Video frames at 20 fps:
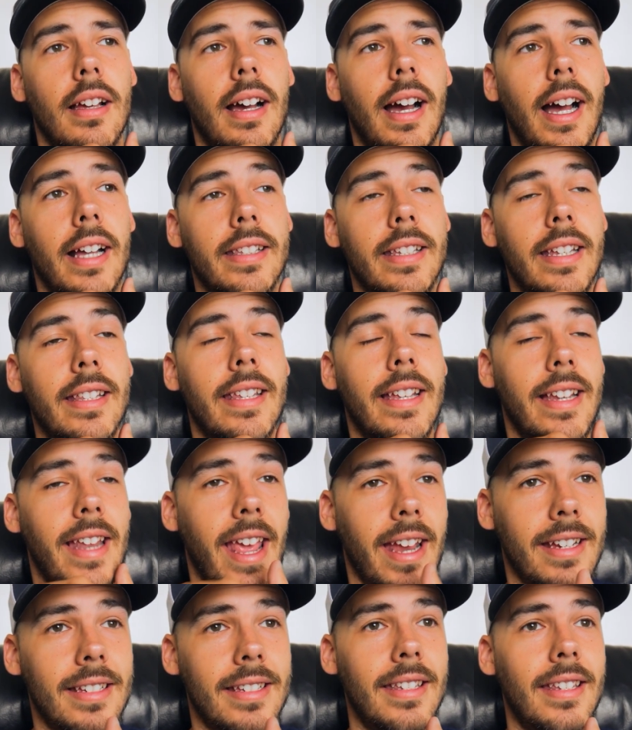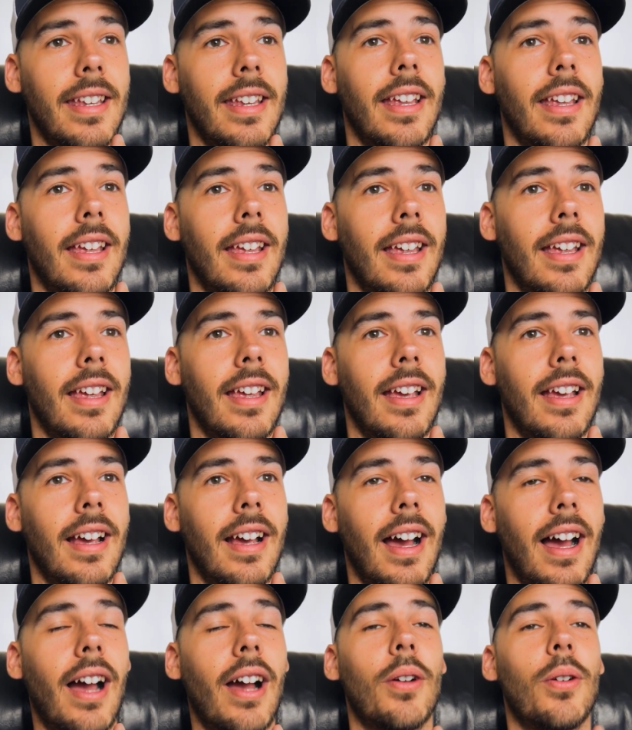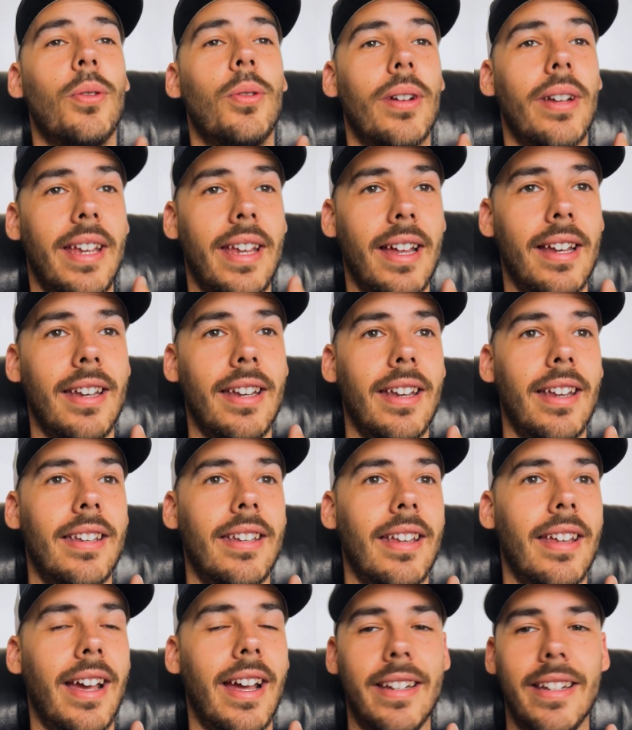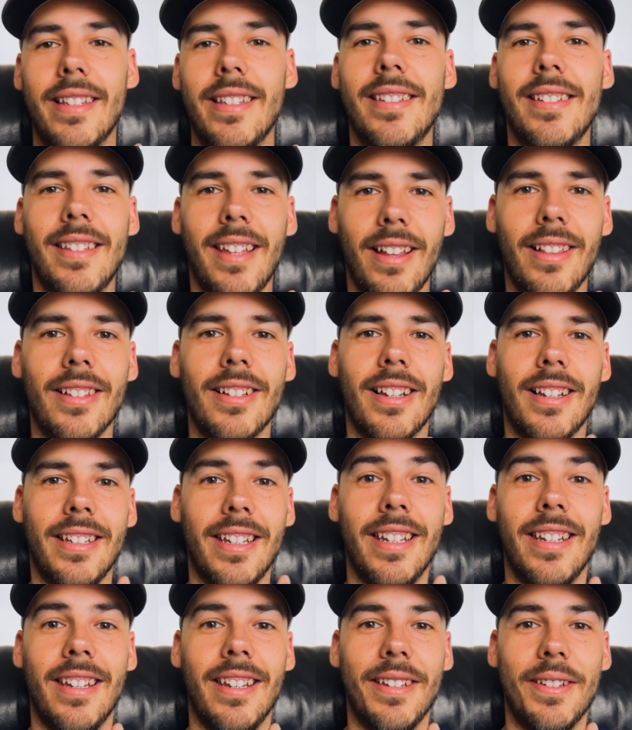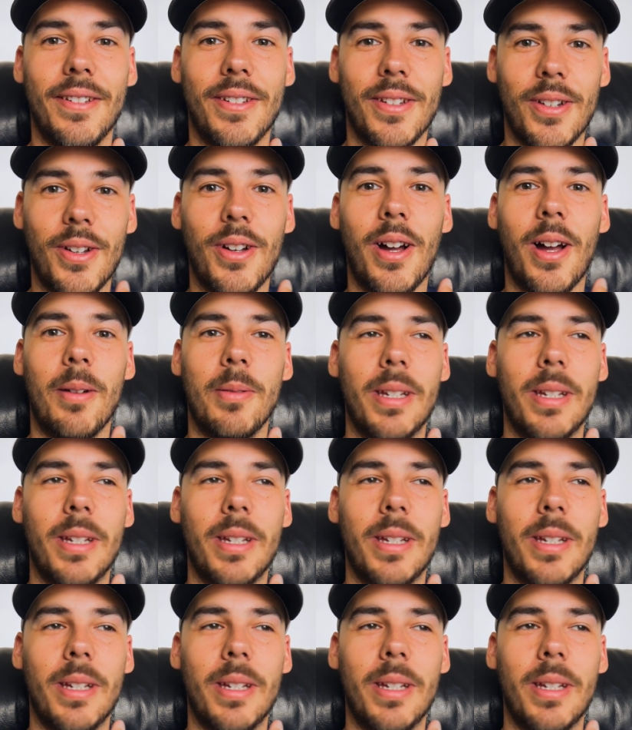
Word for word: And then the next day I go to get in it and it's still clean. Do you know what I